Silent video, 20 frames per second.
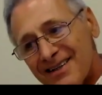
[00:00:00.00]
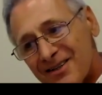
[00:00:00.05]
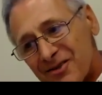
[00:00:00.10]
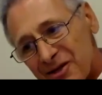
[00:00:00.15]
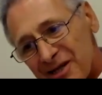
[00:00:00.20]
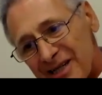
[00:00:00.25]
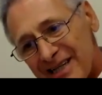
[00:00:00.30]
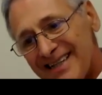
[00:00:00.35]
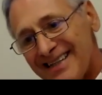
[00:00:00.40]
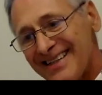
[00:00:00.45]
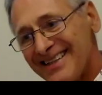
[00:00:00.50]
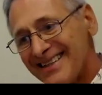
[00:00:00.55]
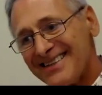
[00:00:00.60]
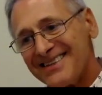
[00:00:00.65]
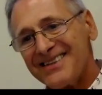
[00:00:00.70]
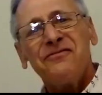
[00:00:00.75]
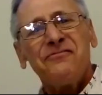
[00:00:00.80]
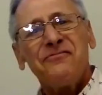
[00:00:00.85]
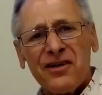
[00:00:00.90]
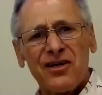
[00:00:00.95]
really
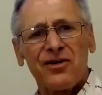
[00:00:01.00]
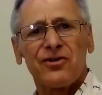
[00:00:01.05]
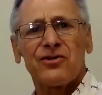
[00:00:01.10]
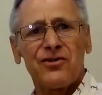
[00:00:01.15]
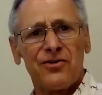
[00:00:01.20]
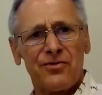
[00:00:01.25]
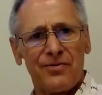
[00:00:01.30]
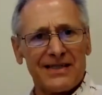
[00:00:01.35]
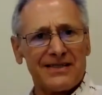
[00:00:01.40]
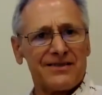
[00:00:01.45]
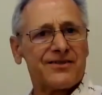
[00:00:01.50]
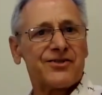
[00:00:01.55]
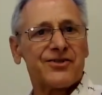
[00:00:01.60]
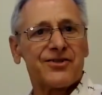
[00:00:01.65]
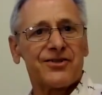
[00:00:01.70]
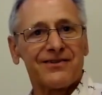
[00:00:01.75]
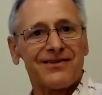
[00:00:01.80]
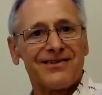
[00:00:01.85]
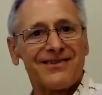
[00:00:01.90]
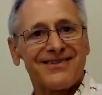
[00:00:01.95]
difficult
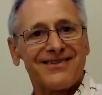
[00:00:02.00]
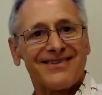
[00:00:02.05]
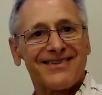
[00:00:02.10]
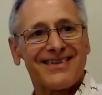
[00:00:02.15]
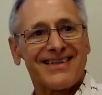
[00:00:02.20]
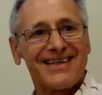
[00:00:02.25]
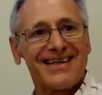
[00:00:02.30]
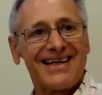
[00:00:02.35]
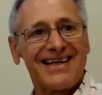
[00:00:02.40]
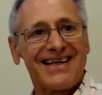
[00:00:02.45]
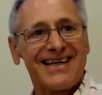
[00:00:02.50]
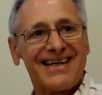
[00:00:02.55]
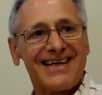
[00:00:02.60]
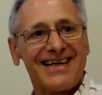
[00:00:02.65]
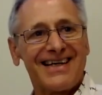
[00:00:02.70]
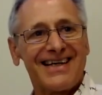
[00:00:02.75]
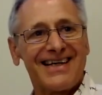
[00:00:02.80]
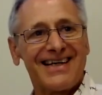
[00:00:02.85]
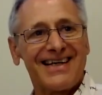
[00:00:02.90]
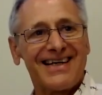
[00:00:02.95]
questions.
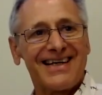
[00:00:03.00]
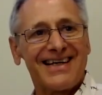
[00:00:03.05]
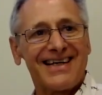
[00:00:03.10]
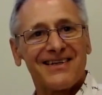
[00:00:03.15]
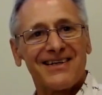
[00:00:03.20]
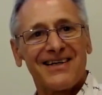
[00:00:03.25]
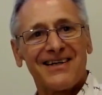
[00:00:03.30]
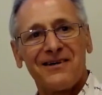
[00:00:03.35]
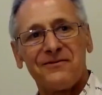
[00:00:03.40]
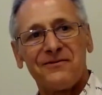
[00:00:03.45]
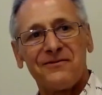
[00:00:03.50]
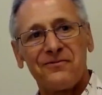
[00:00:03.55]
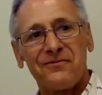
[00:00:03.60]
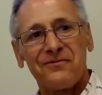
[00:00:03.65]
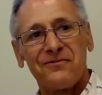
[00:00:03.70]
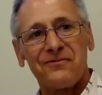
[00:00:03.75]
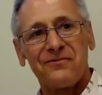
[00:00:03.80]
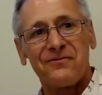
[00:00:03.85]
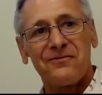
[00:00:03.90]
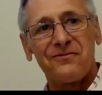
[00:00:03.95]
And uh,
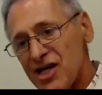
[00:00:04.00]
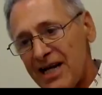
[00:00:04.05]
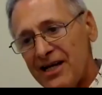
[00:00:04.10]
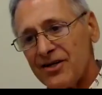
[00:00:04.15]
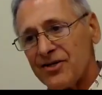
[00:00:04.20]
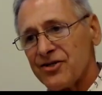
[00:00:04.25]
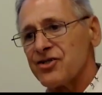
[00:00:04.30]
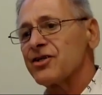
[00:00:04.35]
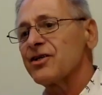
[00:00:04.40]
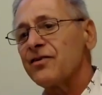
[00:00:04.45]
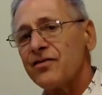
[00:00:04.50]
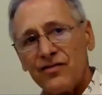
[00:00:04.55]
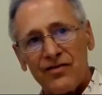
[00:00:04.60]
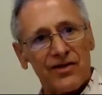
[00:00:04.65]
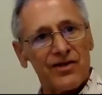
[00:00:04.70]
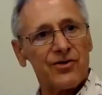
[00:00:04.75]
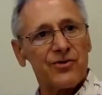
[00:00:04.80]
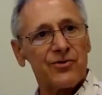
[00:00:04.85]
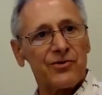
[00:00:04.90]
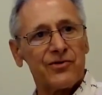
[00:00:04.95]
we, we challenge the
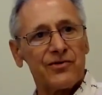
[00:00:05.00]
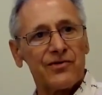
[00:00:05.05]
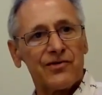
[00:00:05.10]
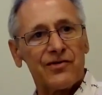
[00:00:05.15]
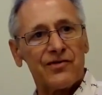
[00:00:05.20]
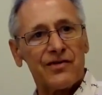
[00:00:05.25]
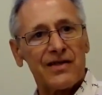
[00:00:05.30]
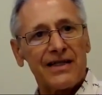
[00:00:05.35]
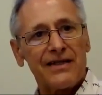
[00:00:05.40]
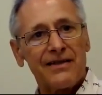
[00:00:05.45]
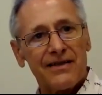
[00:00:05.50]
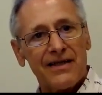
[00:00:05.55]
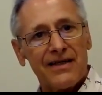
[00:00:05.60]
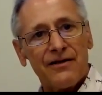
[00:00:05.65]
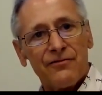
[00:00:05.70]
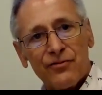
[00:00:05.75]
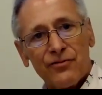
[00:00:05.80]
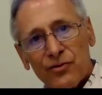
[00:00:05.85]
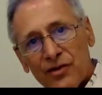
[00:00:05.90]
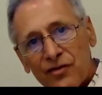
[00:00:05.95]
students that they
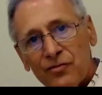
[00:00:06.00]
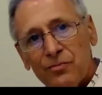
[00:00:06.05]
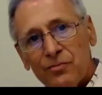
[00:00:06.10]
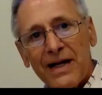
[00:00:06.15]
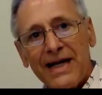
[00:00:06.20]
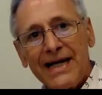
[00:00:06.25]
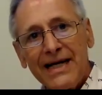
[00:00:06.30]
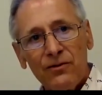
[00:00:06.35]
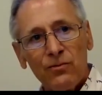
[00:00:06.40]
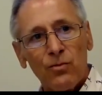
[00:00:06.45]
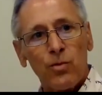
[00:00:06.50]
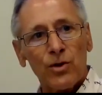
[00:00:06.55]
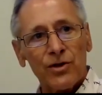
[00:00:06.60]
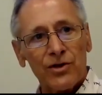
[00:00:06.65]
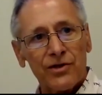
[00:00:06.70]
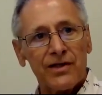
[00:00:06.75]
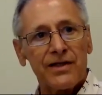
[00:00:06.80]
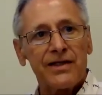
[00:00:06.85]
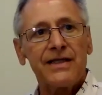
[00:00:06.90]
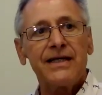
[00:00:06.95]
have to explain
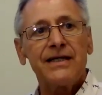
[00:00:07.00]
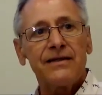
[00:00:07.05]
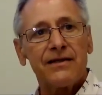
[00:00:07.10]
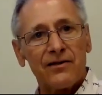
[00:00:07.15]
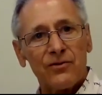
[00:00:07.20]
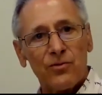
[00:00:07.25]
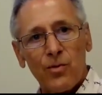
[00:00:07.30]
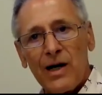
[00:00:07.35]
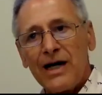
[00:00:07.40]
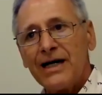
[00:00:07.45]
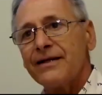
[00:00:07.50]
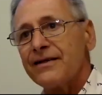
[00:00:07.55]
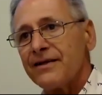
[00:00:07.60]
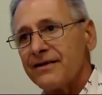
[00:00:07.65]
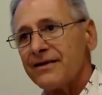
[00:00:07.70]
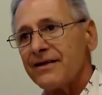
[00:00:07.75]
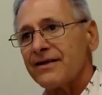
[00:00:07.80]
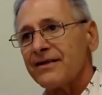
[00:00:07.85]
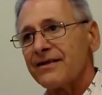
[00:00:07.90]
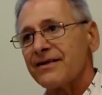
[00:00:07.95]
what they did and why
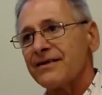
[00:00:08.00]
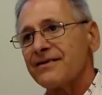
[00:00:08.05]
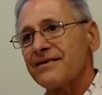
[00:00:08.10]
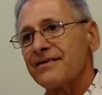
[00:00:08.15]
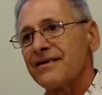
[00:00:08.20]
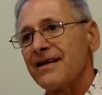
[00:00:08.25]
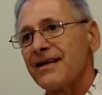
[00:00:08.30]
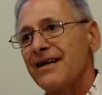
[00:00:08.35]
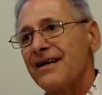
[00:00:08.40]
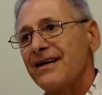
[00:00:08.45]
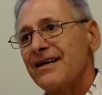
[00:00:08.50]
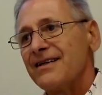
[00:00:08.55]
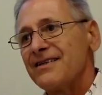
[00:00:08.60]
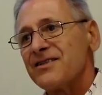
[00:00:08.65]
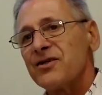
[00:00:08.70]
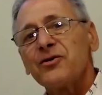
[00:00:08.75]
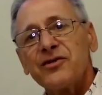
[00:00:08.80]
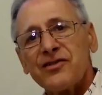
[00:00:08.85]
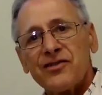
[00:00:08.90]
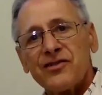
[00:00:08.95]
they did it.
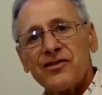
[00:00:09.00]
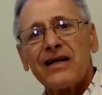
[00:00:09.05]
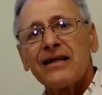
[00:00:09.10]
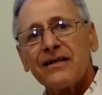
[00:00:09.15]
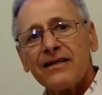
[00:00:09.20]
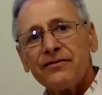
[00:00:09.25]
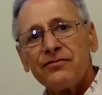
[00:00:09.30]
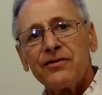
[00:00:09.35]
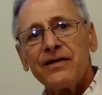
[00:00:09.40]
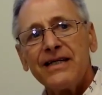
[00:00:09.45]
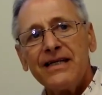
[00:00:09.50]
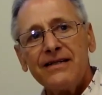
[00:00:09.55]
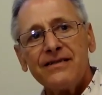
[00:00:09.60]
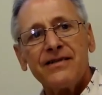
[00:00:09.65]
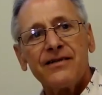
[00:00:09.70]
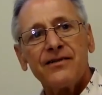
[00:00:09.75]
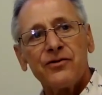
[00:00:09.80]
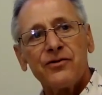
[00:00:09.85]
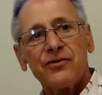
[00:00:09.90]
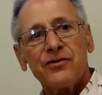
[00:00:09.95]
So it's relatively
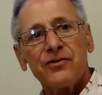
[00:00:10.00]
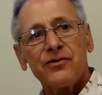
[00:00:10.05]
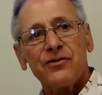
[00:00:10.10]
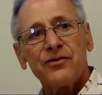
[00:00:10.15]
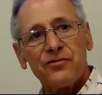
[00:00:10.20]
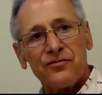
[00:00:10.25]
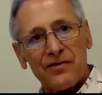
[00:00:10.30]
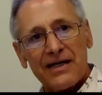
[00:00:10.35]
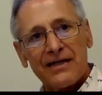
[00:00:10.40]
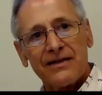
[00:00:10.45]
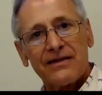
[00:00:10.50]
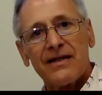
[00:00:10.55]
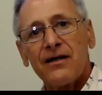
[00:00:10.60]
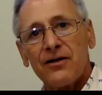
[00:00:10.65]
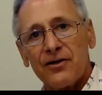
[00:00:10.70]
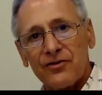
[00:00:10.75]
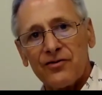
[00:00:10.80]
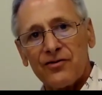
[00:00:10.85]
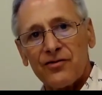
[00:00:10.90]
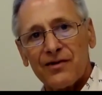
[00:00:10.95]
easy to find
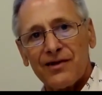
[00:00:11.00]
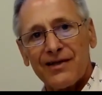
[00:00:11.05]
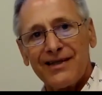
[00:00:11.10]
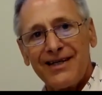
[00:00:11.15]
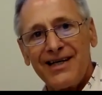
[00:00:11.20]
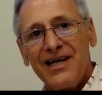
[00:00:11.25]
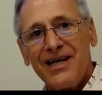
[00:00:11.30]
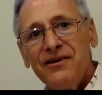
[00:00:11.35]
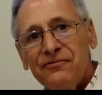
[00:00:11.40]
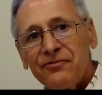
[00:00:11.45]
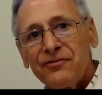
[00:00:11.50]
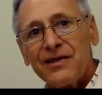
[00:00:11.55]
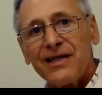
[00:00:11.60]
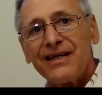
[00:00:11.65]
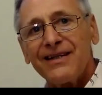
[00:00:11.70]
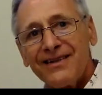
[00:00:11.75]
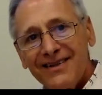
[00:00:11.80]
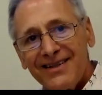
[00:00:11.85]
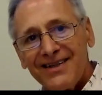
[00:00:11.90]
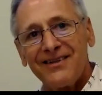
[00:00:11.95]
out if
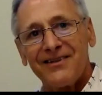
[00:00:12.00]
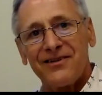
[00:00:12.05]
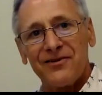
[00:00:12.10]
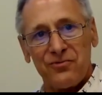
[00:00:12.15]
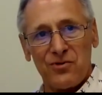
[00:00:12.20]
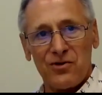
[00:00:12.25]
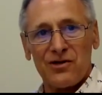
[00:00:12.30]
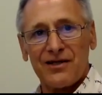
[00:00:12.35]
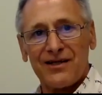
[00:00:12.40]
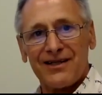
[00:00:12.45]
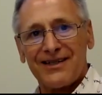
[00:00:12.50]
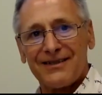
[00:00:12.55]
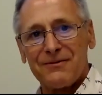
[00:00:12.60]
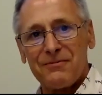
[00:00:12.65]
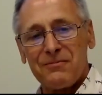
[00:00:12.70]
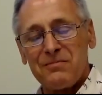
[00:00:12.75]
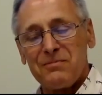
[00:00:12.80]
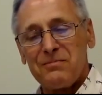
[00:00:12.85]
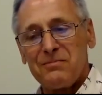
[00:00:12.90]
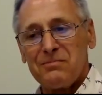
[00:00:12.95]
they did the work,
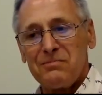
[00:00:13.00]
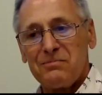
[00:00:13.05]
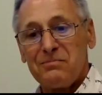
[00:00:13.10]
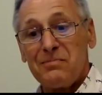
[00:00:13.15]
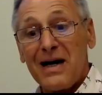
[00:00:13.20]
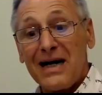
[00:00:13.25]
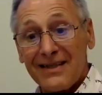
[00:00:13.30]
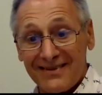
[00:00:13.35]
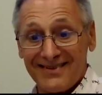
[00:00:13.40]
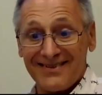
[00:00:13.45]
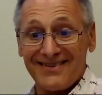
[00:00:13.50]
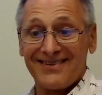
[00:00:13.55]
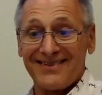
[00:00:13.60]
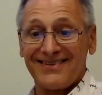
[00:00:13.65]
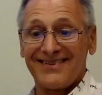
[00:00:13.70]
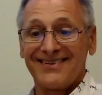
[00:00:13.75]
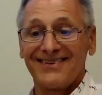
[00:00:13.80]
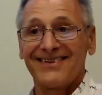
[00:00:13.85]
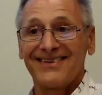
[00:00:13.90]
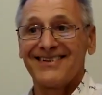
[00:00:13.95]
but
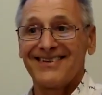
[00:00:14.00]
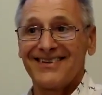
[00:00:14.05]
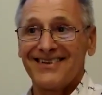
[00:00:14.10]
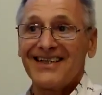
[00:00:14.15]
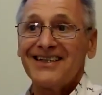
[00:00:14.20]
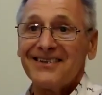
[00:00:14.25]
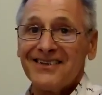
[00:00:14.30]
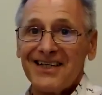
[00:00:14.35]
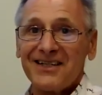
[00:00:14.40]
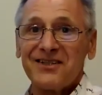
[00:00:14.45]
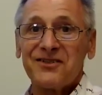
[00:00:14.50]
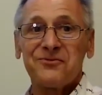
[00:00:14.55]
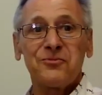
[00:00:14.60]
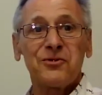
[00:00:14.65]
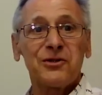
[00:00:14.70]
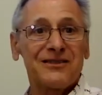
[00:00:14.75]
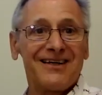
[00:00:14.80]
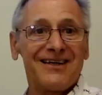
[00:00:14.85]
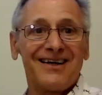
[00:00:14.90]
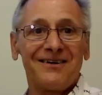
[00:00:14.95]
it takes
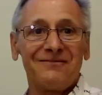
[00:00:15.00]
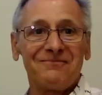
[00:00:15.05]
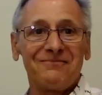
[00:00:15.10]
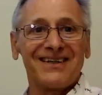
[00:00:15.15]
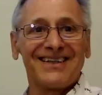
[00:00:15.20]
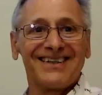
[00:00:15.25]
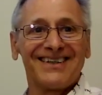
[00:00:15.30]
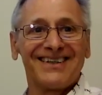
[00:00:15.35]
more time